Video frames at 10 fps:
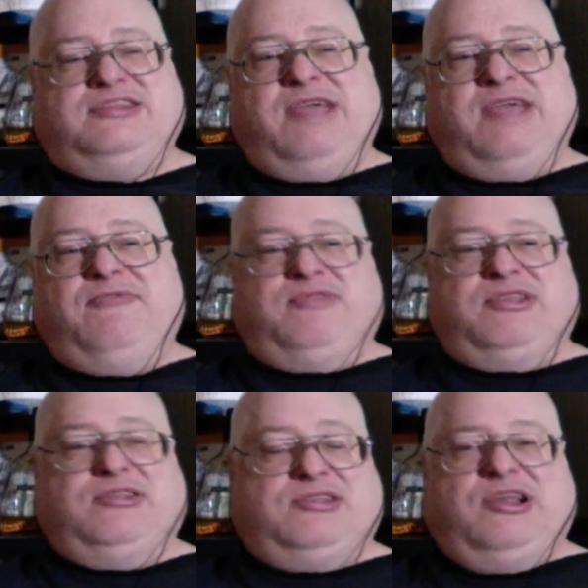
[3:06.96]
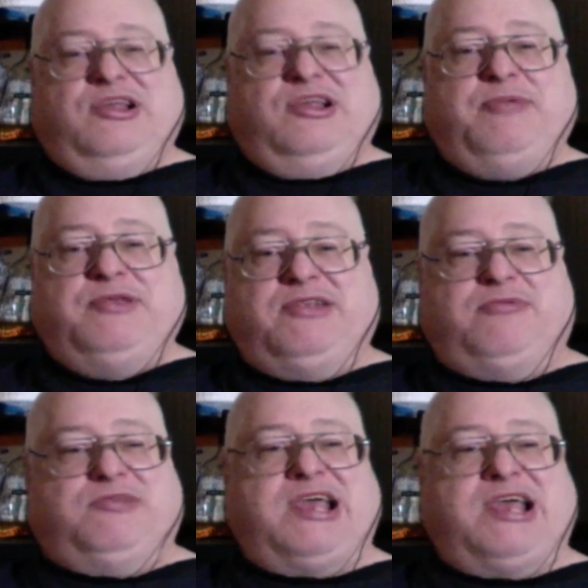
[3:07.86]
the love between them
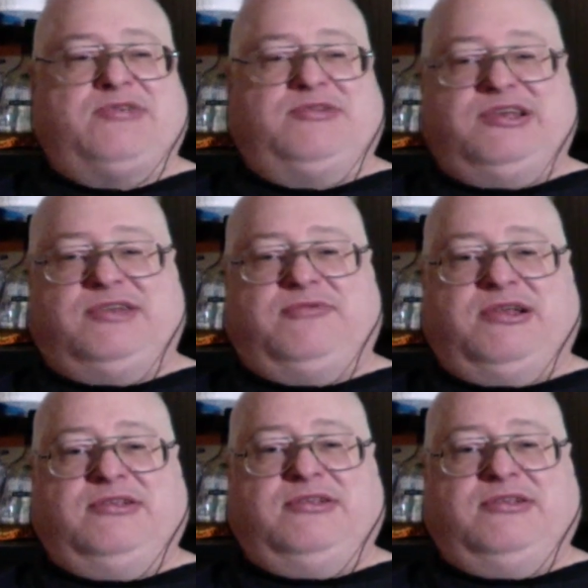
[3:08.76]
was actually genuine.